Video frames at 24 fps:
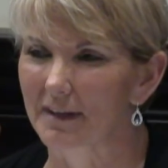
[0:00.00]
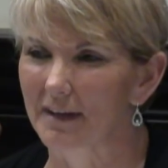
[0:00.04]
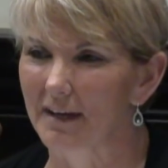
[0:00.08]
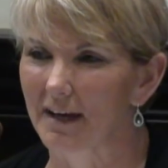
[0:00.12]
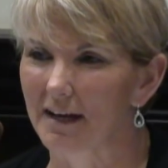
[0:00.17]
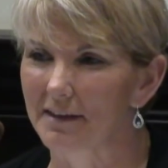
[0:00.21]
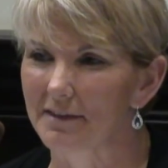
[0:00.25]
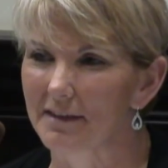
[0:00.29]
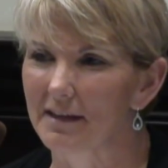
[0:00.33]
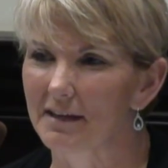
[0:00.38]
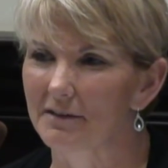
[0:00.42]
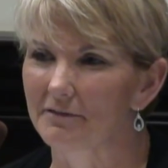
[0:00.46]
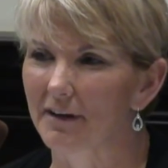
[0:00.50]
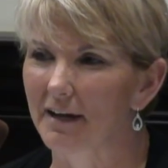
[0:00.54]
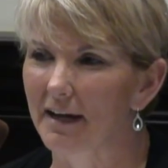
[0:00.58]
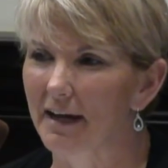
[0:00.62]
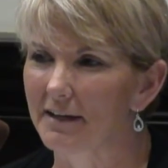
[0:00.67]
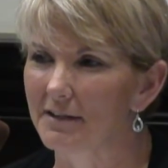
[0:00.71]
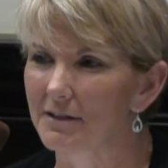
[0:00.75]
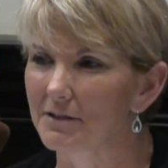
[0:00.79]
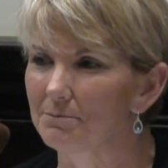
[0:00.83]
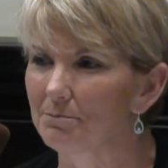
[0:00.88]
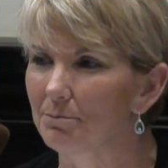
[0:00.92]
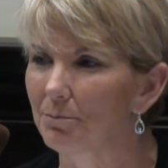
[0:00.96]
I think if I
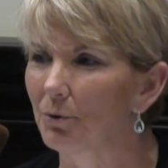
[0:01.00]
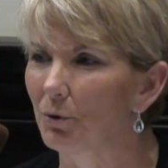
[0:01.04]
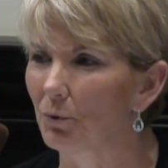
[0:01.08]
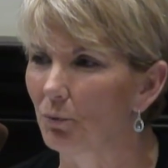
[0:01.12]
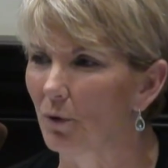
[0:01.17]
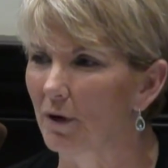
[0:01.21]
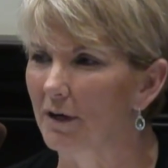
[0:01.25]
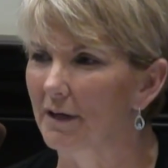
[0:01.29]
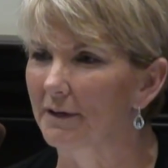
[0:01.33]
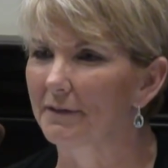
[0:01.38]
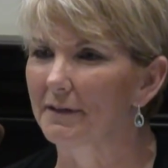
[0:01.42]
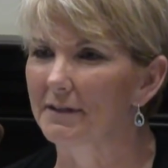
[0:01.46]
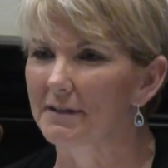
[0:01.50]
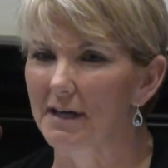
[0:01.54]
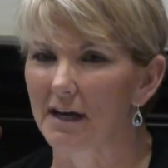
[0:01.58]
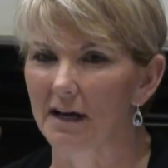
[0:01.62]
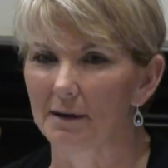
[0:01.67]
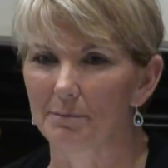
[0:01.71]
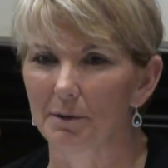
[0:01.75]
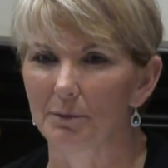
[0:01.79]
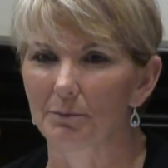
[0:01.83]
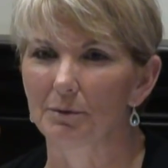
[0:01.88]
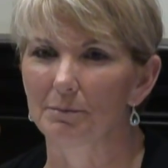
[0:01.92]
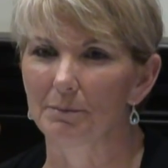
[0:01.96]
had to put one at the
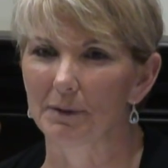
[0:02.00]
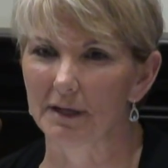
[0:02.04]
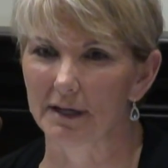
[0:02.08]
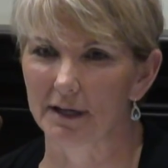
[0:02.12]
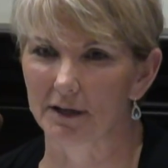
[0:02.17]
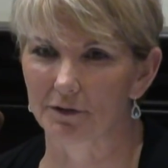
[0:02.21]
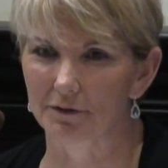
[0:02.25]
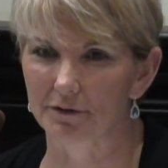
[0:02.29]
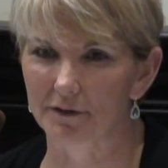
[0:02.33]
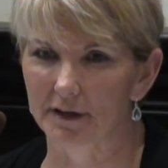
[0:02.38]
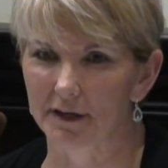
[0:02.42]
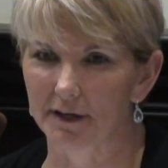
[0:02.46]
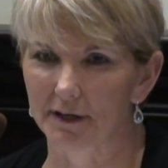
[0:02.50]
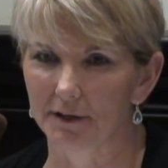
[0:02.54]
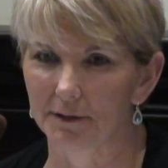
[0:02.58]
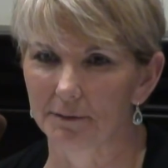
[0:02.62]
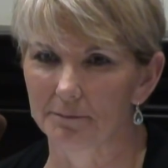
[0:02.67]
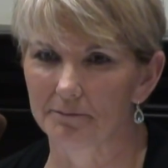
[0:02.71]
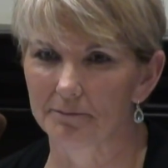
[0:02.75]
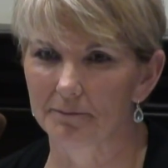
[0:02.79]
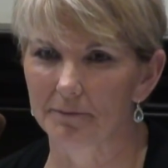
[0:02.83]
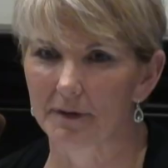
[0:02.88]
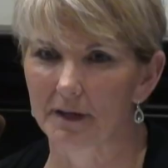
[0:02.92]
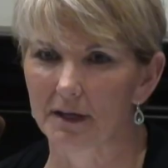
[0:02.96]
top, it would be health care.
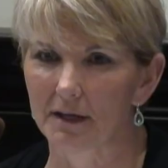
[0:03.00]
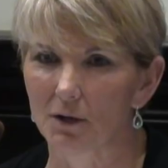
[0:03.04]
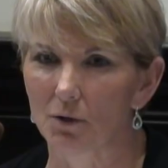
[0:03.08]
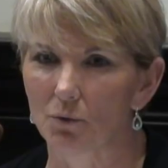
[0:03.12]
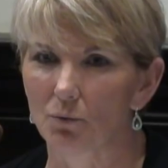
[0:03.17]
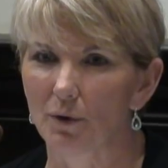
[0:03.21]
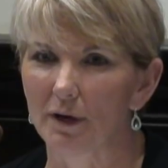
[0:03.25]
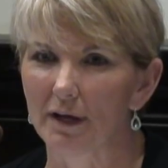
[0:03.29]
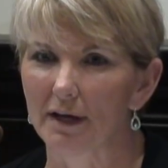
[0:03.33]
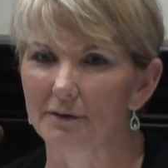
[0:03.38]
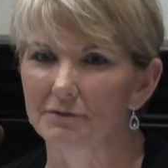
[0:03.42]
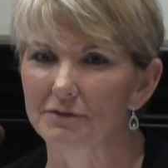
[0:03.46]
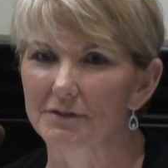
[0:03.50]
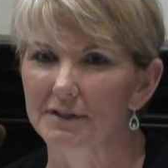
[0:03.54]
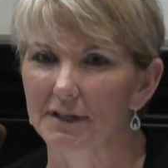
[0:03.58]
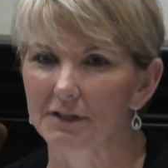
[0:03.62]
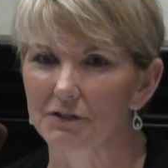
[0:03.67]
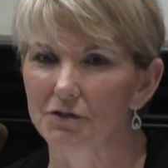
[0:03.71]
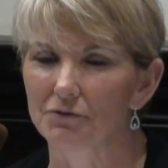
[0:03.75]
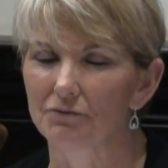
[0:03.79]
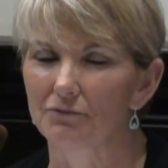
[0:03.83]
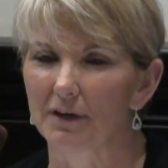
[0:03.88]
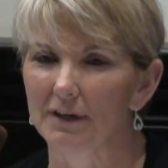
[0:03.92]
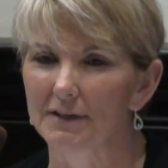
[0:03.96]
We have
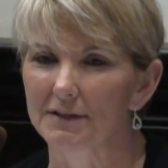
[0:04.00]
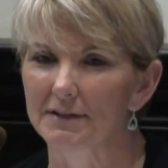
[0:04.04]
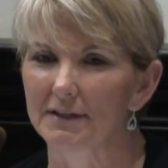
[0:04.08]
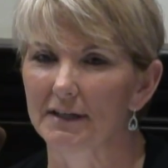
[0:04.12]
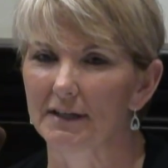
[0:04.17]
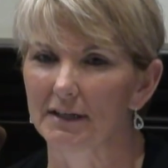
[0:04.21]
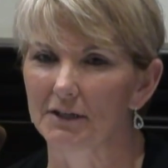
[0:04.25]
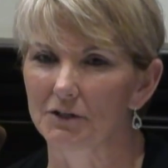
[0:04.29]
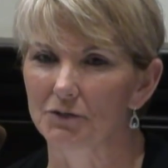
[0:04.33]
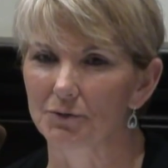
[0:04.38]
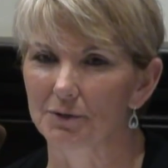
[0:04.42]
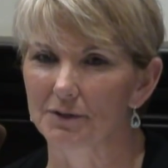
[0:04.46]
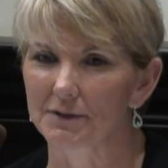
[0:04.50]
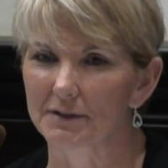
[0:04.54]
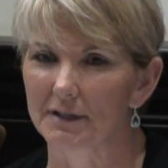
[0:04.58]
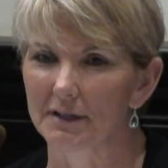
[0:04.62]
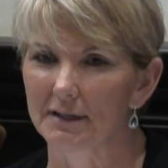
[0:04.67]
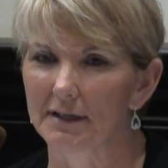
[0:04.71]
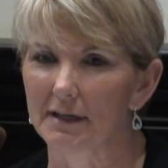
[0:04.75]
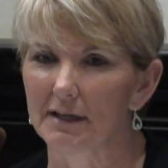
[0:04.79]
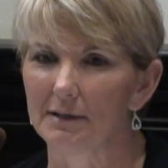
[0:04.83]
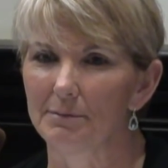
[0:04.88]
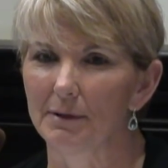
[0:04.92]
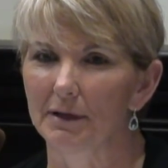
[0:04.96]
such a vested interest
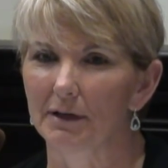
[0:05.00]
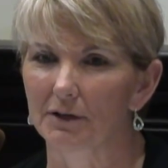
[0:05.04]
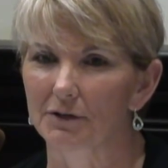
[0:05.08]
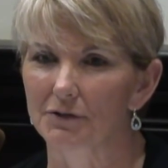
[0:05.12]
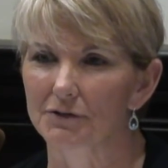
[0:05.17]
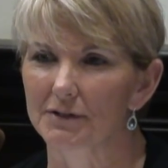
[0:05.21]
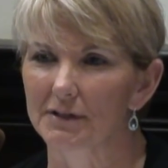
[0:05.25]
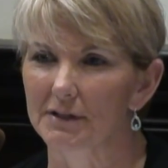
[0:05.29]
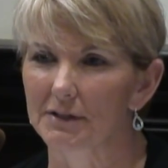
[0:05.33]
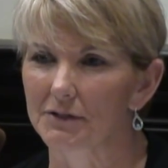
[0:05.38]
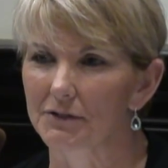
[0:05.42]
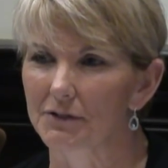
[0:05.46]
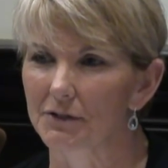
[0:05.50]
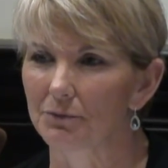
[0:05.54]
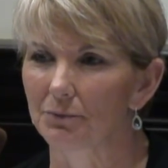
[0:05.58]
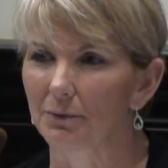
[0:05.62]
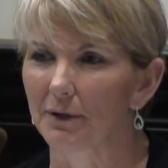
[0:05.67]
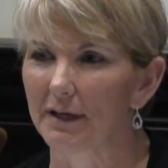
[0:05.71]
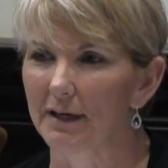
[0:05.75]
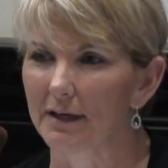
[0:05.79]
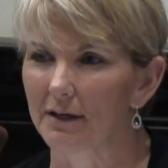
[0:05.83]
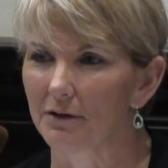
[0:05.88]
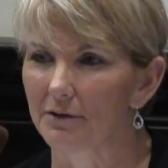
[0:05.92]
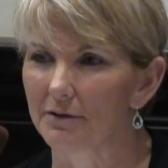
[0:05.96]
in keeping our
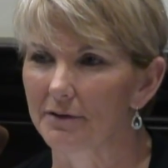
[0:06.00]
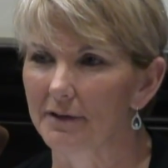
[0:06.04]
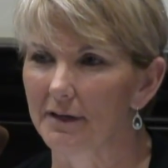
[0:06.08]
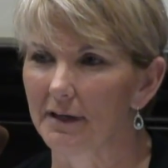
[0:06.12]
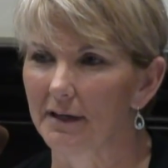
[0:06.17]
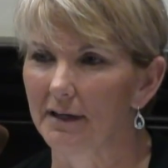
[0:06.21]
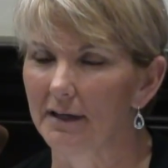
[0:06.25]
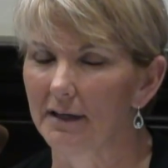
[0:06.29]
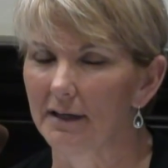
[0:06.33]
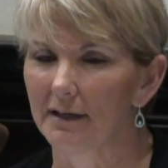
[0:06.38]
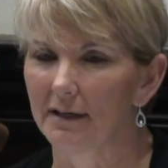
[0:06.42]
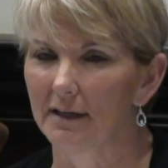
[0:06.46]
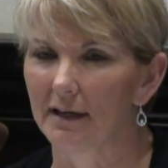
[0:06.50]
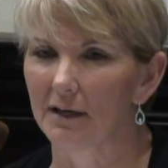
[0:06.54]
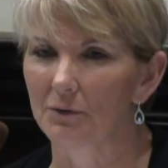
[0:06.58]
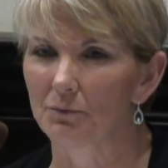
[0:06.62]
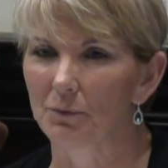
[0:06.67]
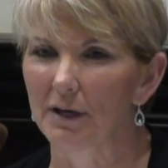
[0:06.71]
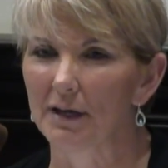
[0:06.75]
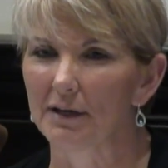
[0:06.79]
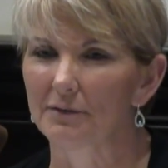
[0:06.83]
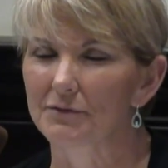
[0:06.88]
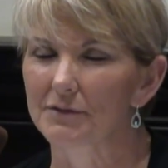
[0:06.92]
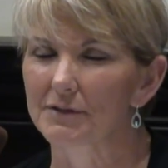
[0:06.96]
citizenry healthy, and
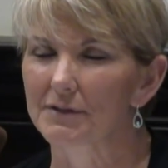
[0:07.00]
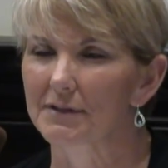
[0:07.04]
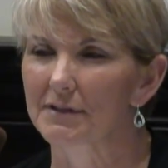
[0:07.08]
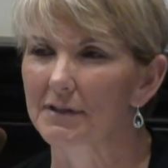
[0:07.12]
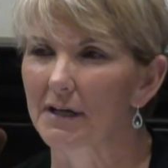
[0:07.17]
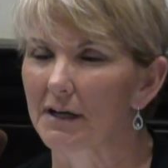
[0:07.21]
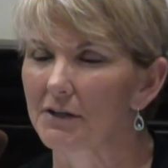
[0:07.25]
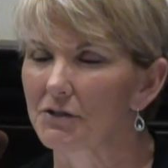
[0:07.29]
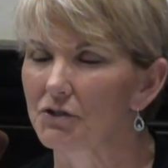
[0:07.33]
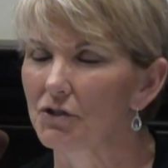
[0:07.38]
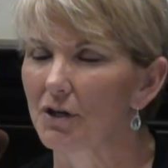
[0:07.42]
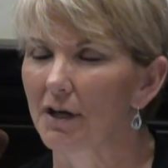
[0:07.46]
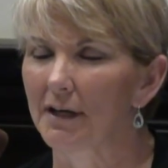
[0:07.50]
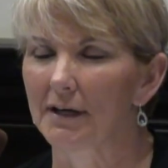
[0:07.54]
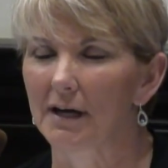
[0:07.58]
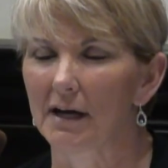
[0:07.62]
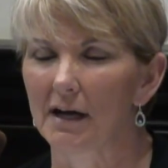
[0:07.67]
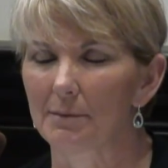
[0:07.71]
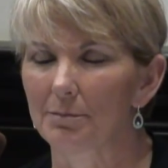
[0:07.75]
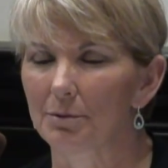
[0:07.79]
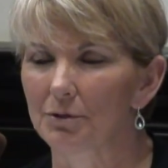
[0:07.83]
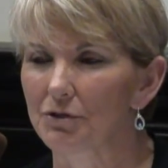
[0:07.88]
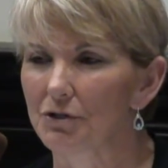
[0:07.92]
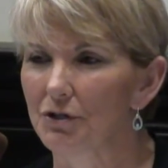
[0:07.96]
we have such an
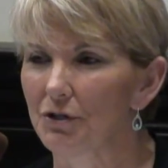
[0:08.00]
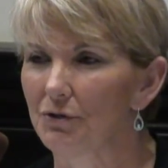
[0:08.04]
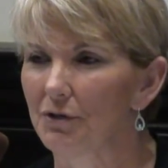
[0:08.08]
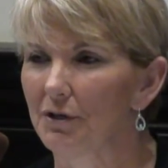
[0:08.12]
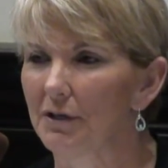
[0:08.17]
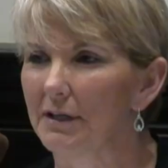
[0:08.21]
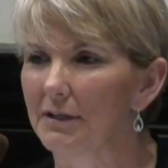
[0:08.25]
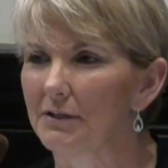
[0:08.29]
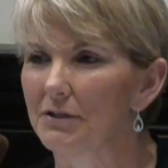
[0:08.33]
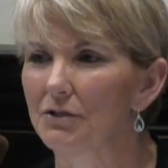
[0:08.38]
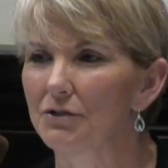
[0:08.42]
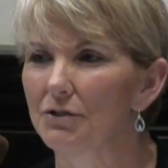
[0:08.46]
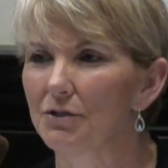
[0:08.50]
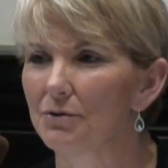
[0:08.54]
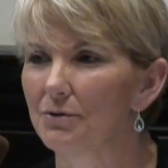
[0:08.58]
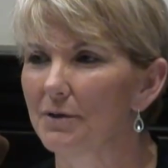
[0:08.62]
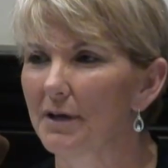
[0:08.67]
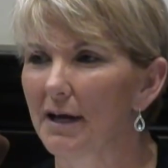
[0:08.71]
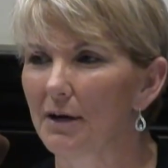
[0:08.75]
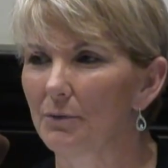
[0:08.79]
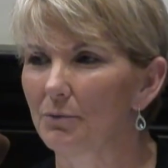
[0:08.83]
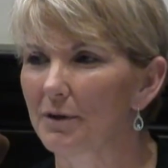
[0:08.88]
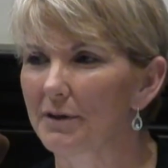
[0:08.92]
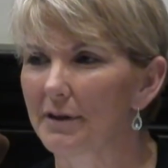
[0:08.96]
opportunity to do
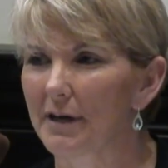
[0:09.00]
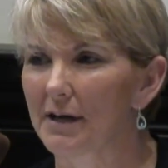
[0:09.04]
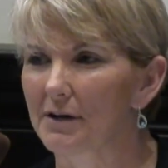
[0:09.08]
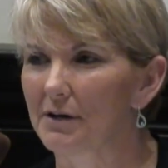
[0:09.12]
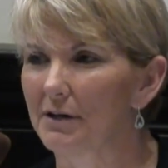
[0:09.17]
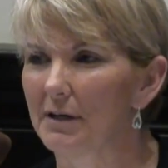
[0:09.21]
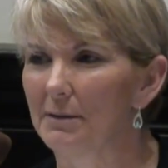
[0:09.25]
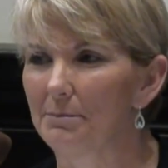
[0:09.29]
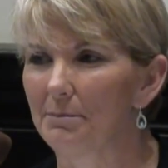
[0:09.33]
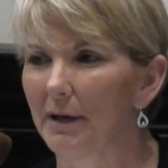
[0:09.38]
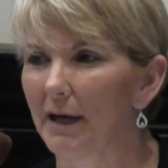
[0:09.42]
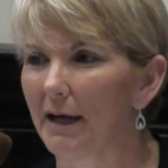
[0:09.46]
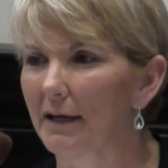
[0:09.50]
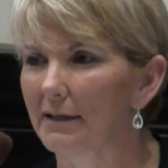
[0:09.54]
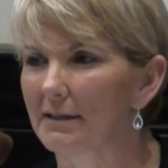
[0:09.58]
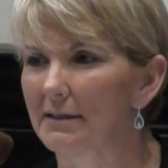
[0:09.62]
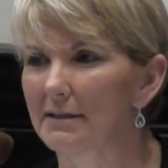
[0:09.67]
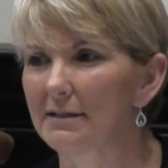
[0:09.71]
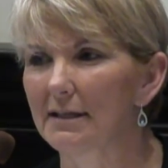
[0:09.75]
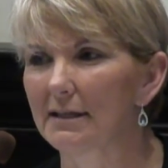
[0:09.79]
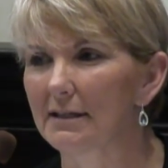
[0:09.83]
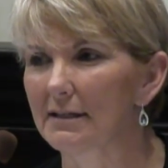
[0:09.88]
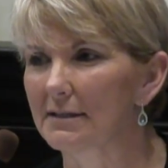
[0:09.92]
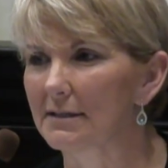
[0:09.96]
that without an impact
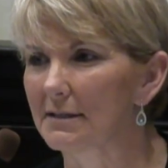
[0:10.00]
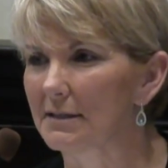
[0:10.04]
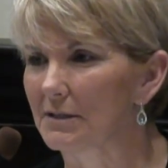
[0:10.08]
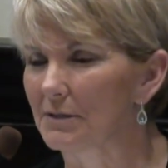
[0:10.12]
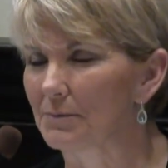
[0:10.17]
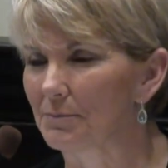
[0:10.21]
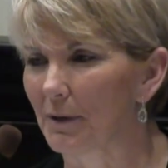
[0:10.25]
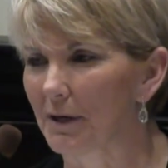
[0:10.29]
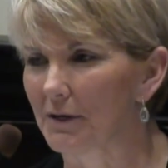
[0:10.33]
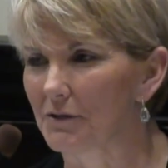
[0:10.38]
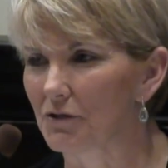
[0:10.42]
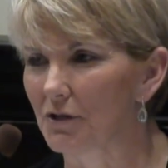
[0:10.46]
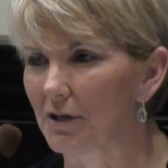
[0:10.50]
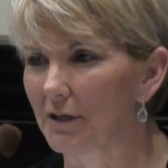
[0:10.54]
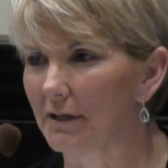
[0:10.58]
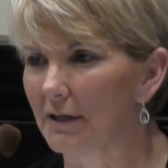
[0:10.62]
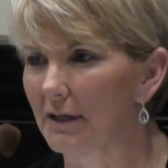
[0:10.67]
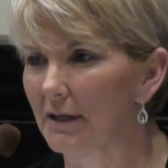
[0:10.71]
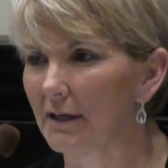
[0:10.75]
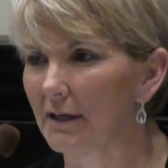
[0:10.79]
in Tennessee's budget.